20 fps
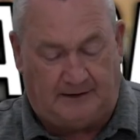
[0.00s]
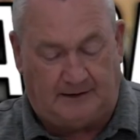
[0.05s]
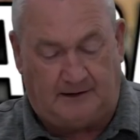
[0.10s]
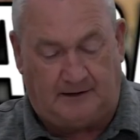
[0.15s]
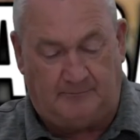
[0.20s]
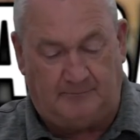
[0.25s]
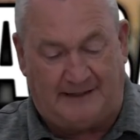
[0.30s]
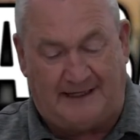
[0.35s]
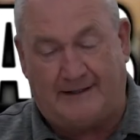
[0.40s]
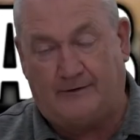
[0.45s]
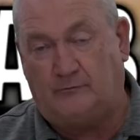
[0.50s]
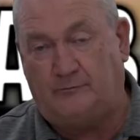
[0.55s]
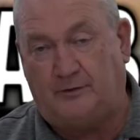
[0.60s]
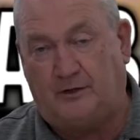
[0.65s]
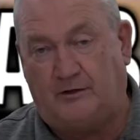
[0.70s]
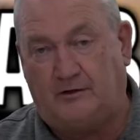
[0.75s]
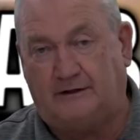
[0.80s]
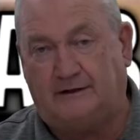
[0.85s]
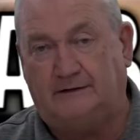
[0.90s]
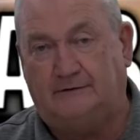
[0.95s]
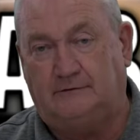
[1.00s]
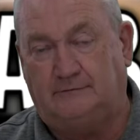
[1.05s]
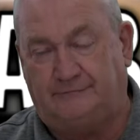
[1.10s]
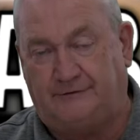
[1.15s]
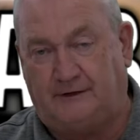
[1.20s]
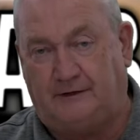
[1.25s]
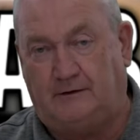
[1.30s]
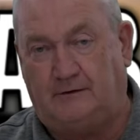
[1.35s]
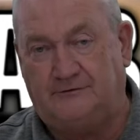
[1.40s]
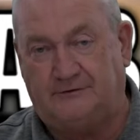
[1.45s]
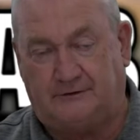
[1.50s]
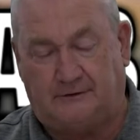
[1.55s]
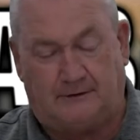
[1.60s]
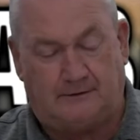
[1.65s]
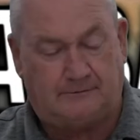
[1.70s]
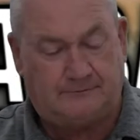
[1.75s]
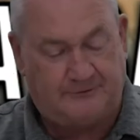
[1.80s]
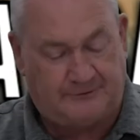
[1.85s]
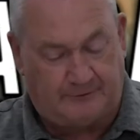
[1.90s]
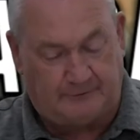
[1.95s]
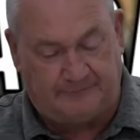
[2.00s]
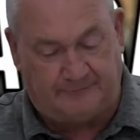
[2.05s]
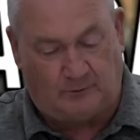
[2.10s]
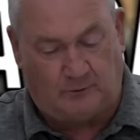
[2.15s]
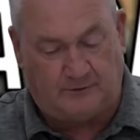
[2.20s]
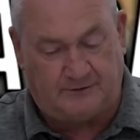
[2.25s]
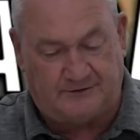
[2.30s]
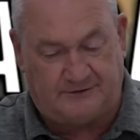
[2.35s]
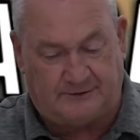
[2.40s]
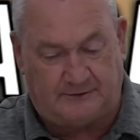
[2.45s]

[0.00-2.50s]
uh, Battle Park and the falls and all and so forth.